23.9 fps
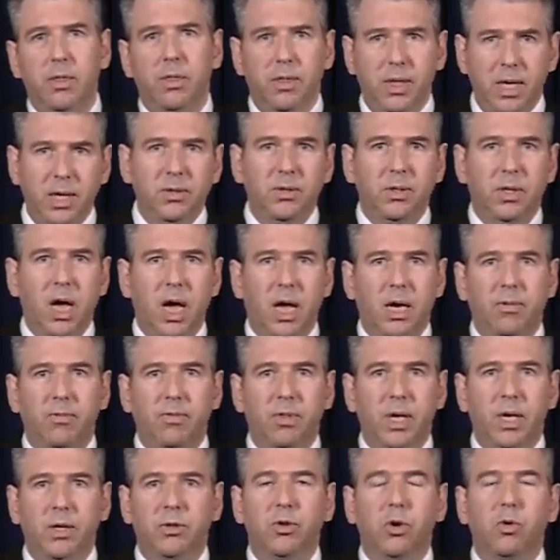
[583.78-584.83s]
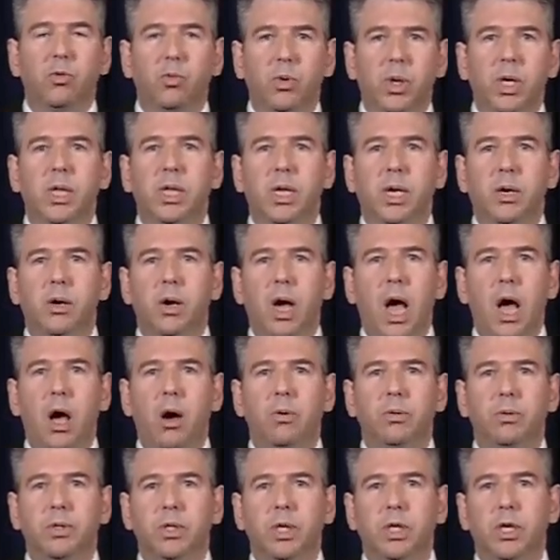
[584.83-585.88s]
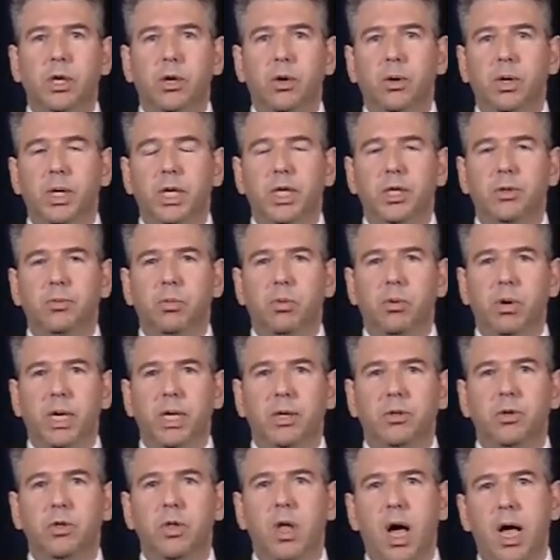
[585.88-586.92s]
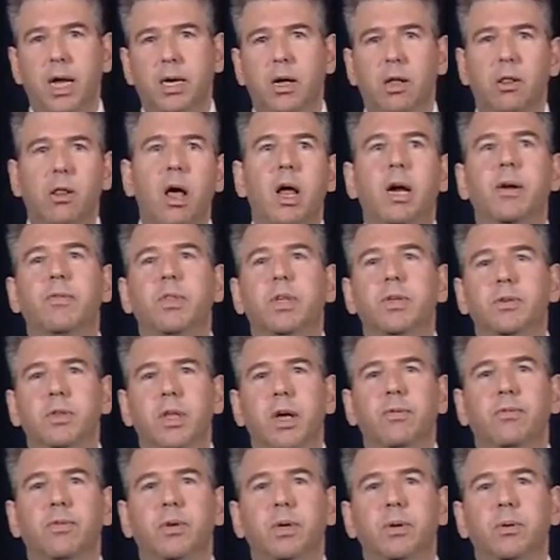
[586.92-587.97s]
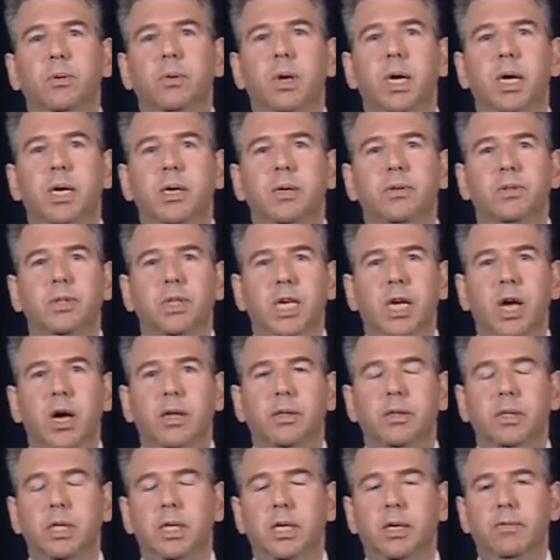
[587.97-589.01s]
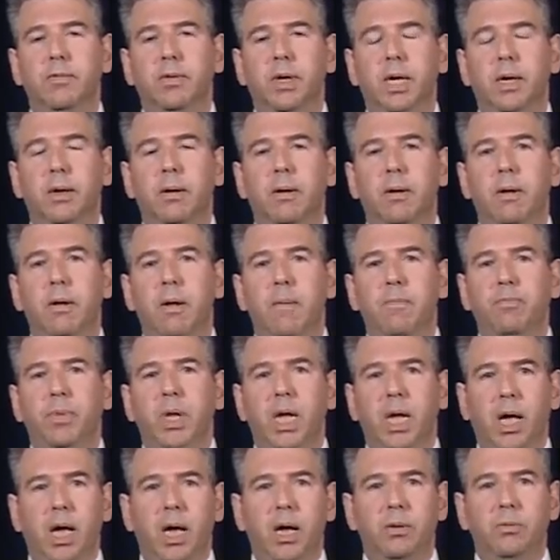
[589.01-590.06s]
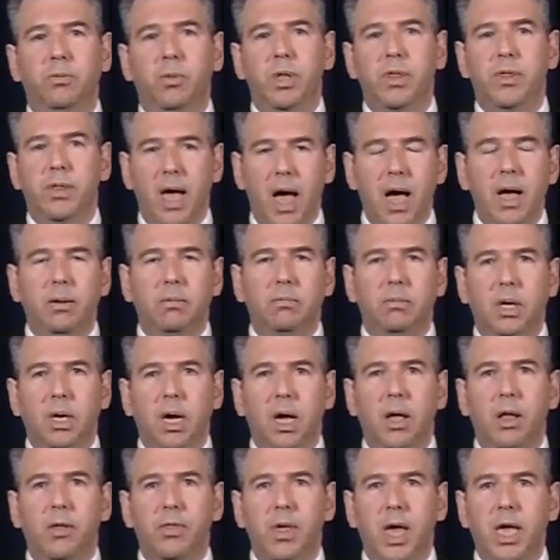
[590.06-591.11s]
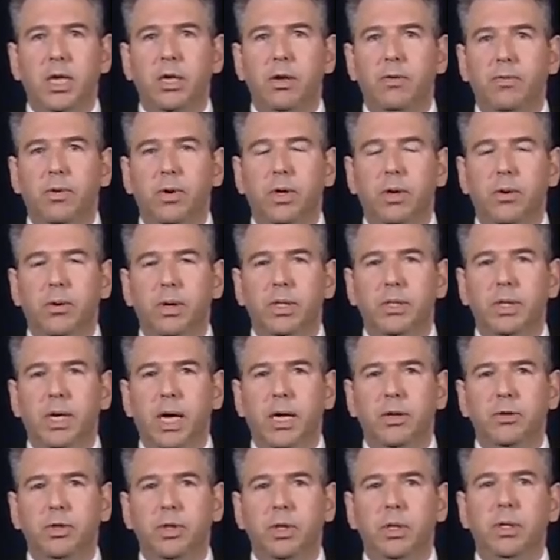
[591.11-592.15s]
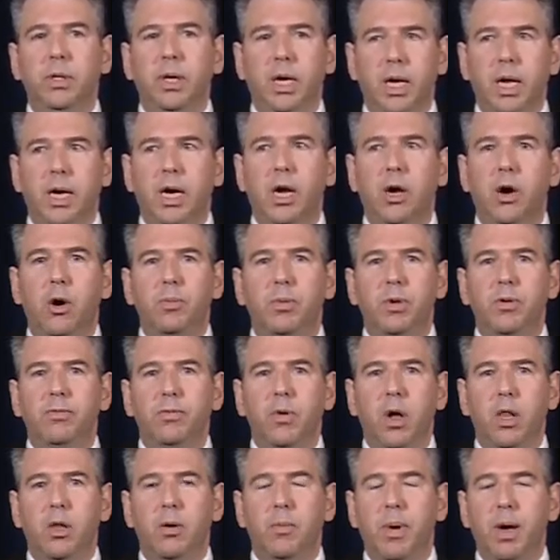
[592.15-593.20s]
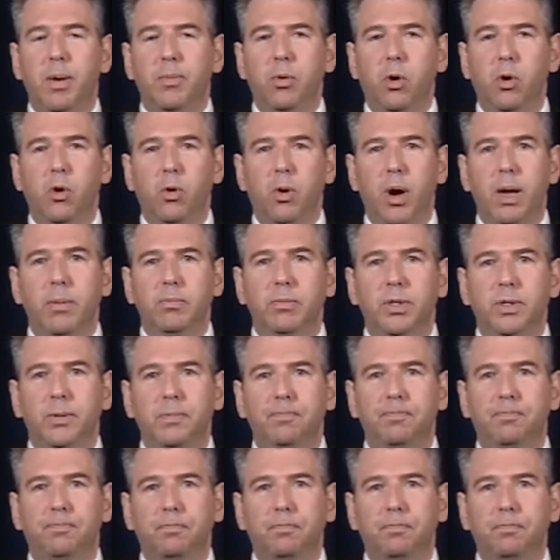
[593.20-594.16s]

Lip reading: These kind of things are really how security is breached, not a lot of the stuff you see on TV. And with that, I'll thank you for your attention, and I hope you follow my programs.